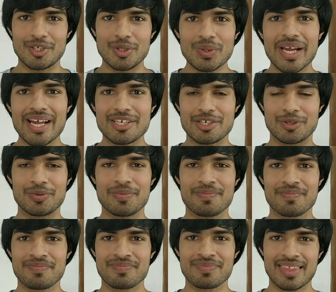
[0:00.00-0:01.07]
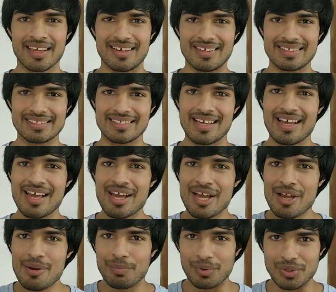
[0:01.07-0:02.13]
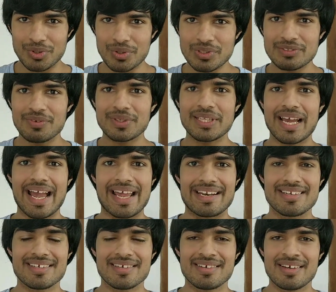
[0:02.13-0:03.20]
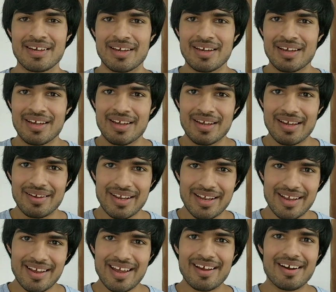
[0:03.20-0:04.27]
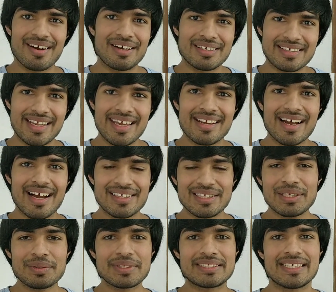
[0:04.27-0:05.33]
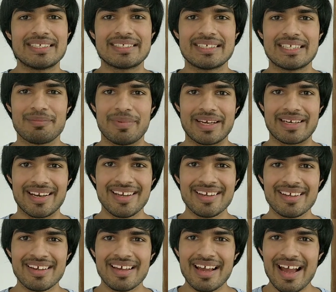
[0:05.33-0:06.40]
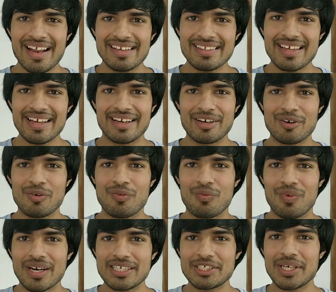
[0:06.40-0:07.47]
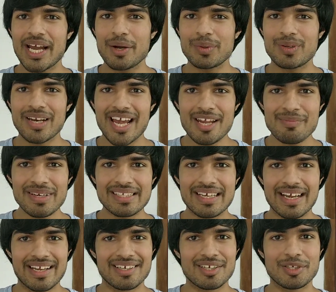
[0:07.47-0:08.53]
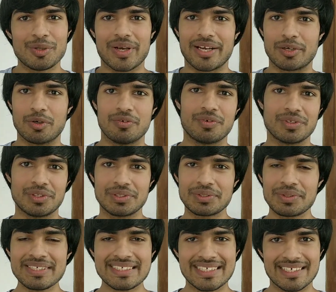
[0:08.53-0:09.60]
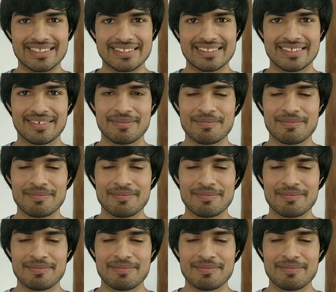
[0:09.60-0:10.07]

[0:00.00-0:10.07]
you can do is put those for the end, take other questions in the beginning, and then once you have time at the end, you can go for those questions.